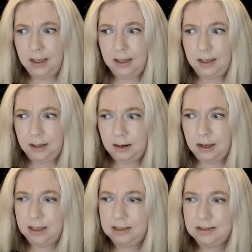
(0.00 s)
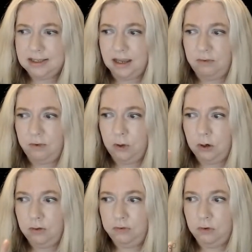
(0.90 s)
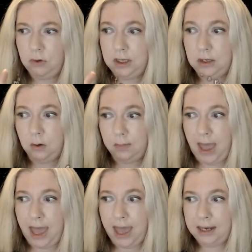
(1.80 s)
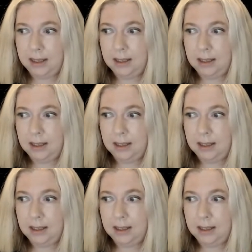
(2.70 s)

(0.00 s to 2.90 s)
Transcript: Alright, it's a floral fruity gourmand